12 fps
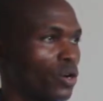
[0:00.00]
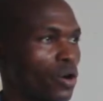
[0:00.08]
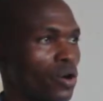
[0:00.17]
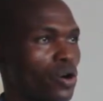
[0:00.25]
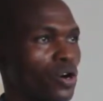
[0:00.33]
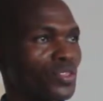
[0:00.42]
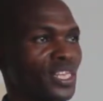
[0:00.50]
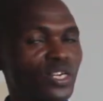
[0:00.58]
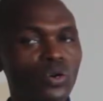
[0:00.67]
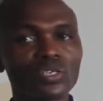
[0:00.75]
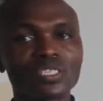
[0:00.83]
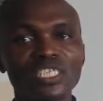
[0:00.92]
all the
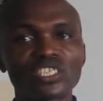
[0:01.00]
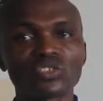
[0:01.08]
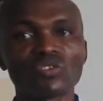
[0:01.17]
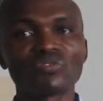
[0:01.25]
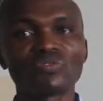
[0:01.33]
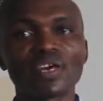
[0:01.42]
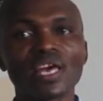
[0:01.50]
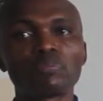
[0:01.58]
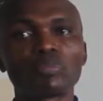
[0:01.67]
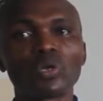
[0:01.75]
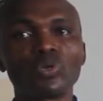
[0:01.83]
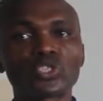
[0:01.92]
causes of air
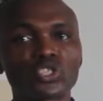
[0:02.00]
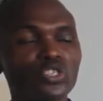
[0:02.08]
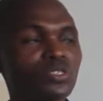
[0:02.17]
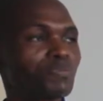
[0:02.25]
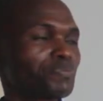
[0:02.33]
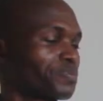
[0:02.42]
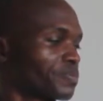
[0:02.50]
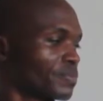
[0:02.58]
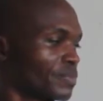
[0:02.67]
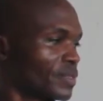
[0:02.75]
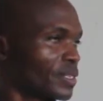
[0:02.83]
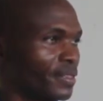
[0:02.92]
pollution,
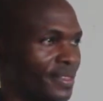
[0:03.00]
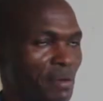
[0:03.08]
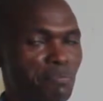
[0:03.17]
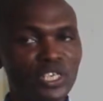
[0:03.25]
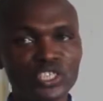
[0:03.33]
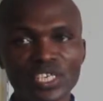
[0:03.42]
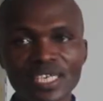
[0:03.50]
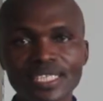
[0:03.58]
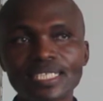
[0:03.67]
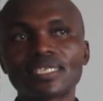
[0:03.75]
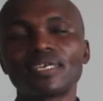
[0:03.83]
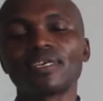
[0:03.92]
the measures,
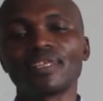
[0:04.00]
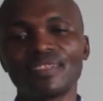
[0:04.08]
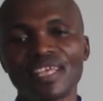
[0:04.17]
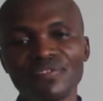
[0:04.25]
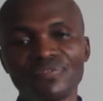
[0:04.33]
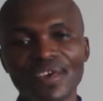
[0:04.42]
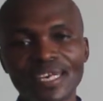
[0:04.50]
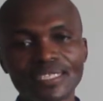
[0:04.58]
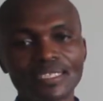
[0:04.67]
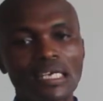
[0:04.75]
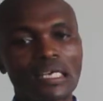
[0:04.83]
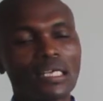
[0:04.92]
the effects
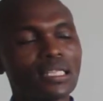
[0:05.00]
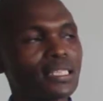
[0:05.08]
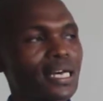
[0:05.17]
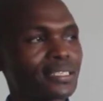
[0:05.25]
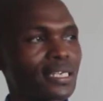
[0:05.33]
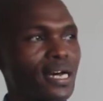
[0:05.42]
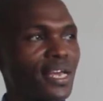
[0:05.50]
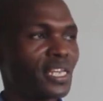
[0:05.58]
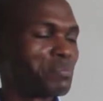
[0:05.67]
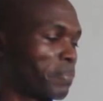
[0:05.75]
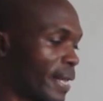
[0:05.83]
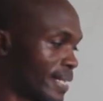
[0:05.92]
that
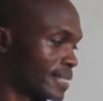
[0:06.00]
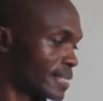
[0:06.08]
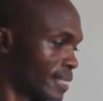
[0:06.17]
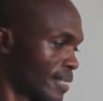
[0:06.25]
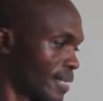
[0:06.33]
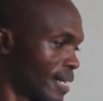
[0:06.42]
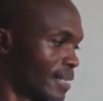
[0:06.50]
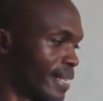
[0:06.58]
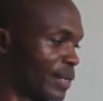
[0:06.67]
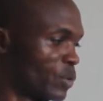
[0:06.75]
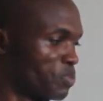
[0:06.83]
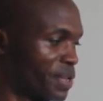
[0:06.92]
in place, and
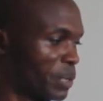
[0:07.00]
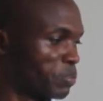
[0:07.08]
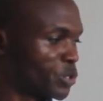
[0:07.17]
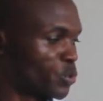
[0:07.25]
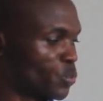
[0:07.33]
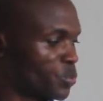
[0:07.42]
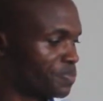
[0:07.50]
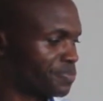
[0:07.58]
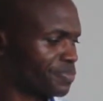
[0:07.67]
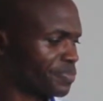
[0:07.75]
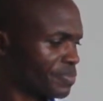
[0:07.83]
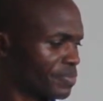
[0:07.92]
then you'll be able to
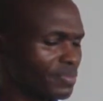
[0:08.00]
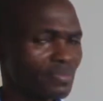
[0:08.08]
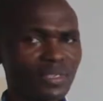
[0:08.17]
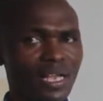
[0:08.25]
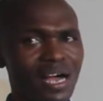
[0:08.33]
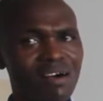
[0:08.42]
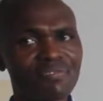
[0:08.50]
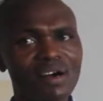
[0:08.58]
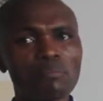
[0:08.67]
have a